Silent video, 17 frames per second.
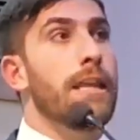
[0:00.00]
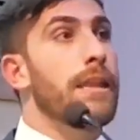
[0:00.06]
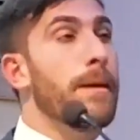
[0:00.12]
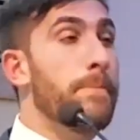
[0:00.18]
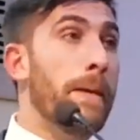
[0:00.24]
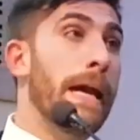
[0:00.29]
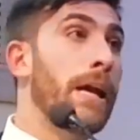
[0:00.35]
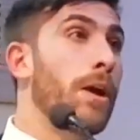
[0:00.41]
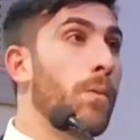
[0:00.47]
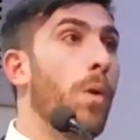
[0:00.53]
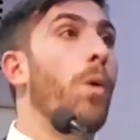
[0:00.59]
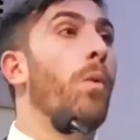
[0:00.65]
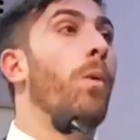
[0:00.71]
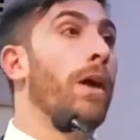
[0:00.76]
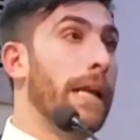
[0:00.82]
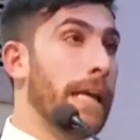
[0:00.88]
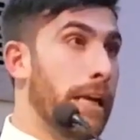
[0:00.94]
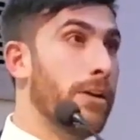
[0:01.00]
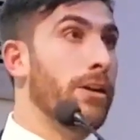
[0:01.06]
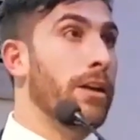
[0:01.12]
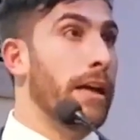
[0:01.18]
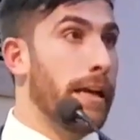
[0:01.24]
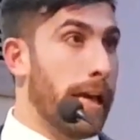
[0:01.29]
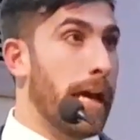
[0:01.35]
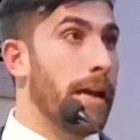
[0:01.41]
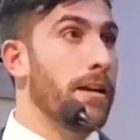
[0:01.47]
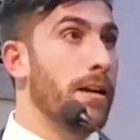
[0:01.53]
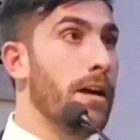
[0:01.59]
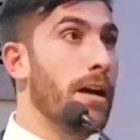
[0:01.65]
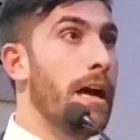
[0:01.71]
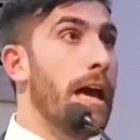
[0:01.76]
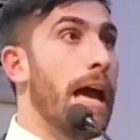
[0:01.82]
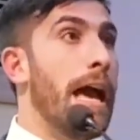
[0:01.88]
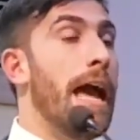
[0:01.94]
The bank won't want to hear you again.
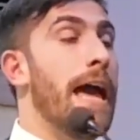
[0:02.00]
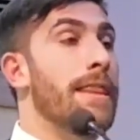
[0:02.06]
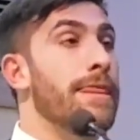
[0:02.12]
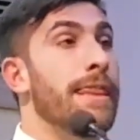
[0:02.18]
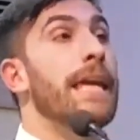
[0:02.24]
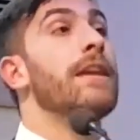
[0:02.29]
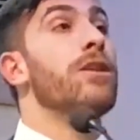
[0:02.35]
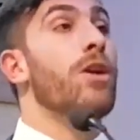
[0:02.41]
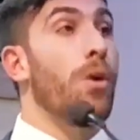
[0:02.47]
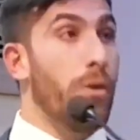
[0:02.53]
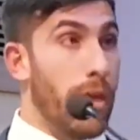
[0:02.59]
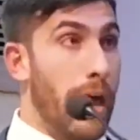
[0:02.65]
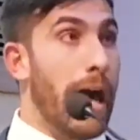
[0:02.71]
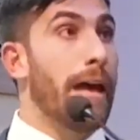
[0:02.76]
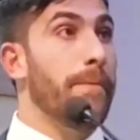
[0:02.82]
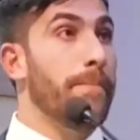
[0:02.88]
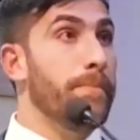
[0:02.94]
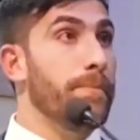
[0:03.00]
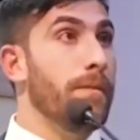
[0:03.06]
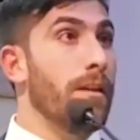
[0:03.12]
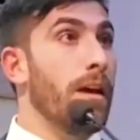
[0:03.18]
And they know that.